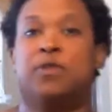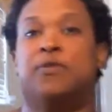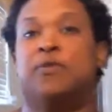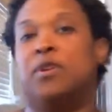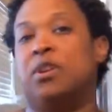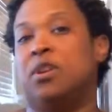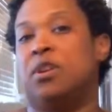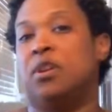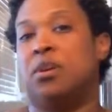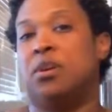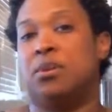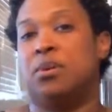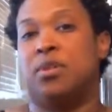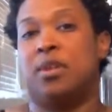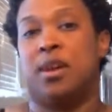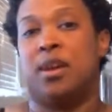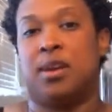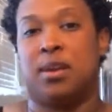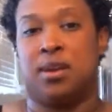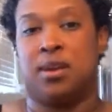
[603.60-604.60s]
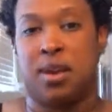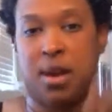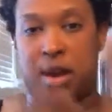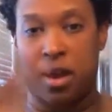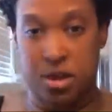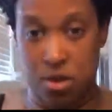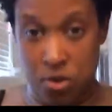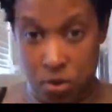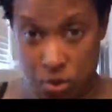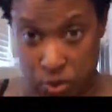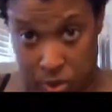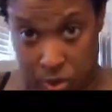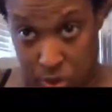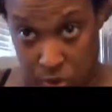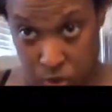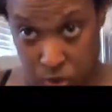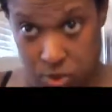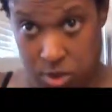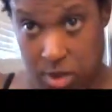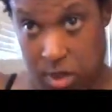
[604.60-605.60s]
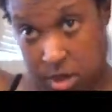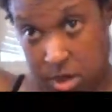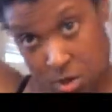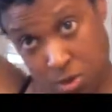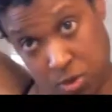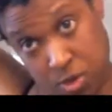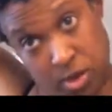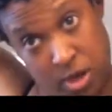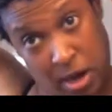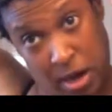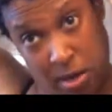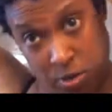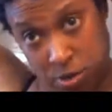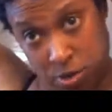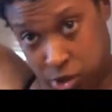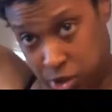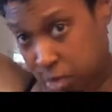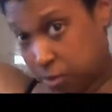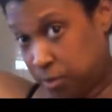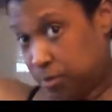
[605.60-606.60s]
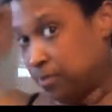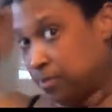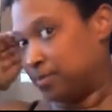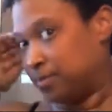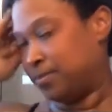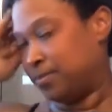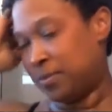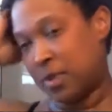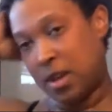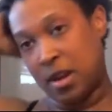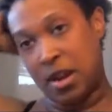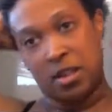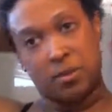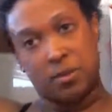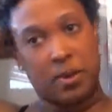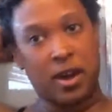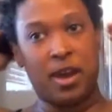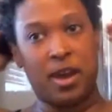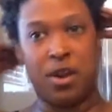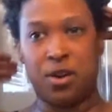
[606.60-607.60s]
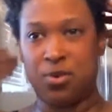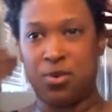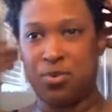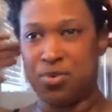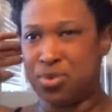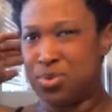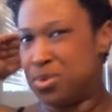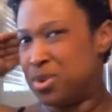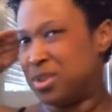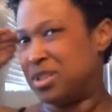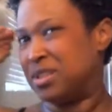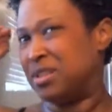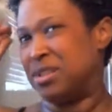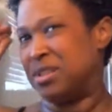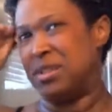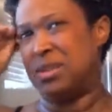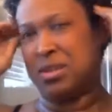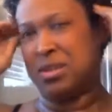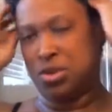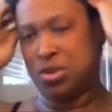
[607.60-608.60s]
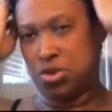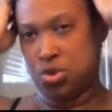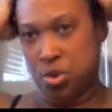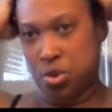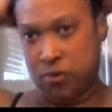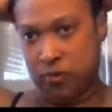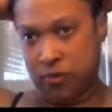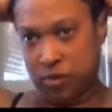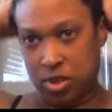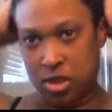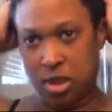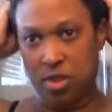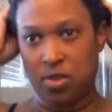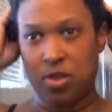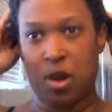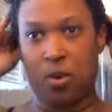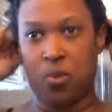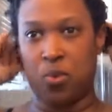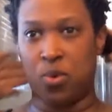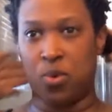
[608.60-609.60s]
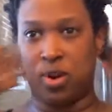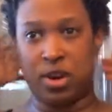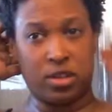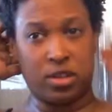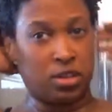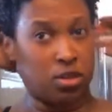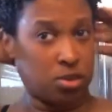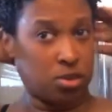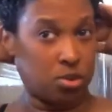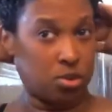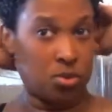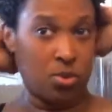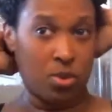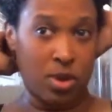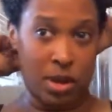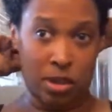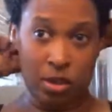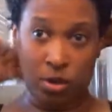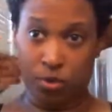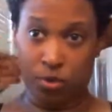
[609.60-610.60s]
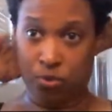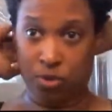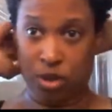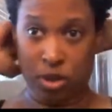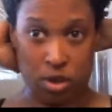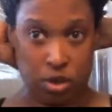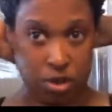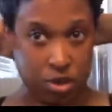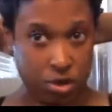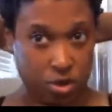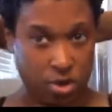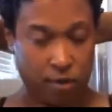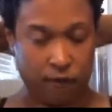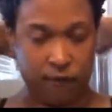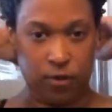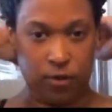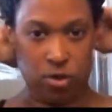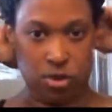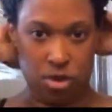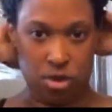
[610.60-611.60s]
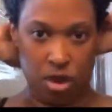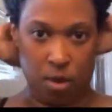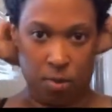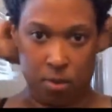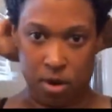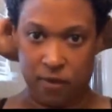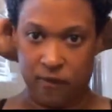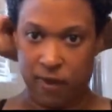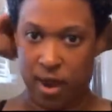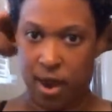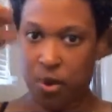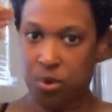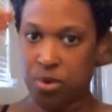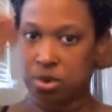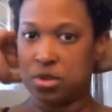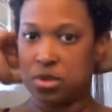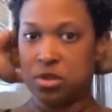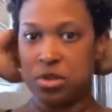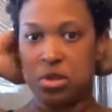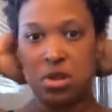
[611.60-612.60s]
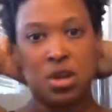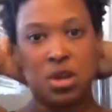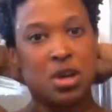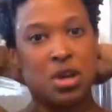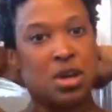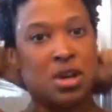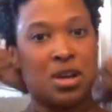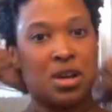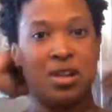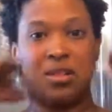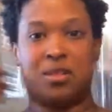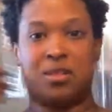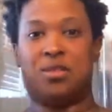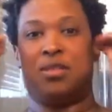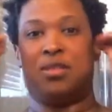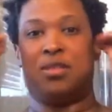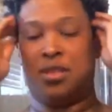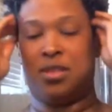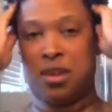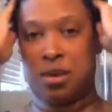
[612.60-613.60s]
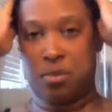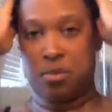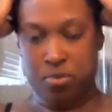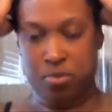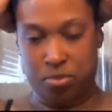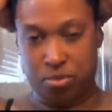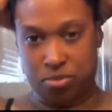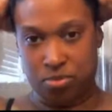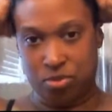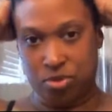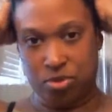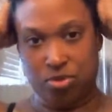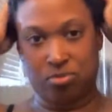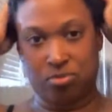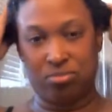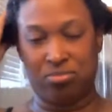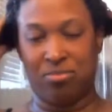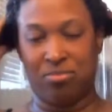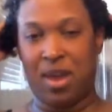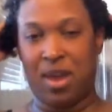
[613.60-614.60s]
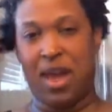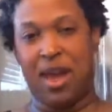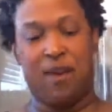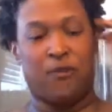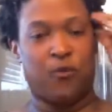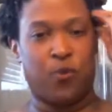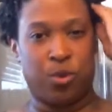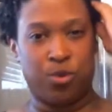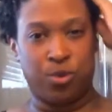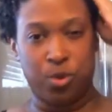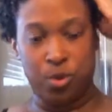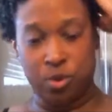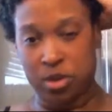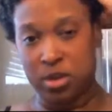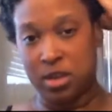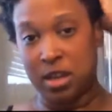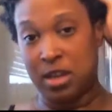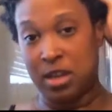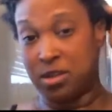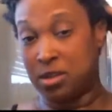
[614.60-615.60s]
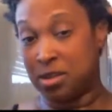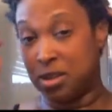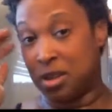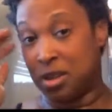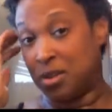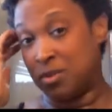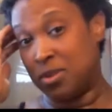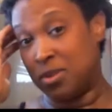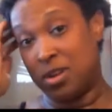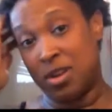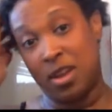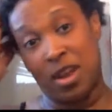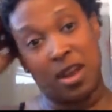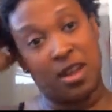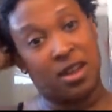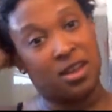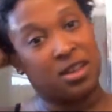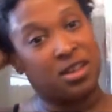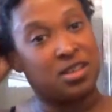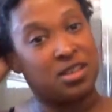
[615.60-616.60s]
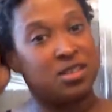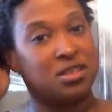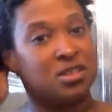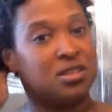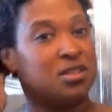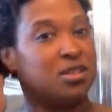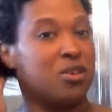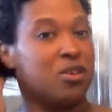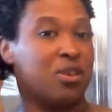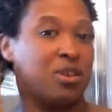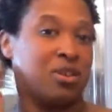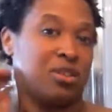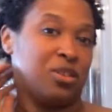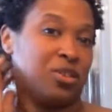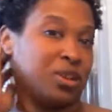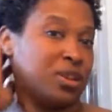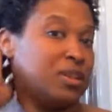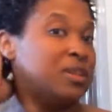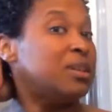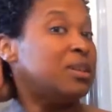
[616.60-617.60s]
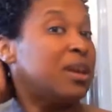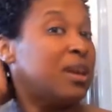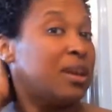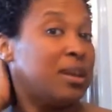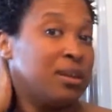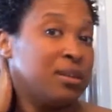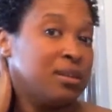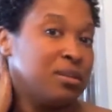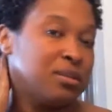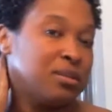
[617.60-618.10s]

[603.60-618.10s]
video that I used to use the Eco Styler gel. And as my hair grew, it just didn't do everything that I wanted it to do. And it looked really good the first couple of hours. Then halfway through the day to the end of the day, it just started looking dead.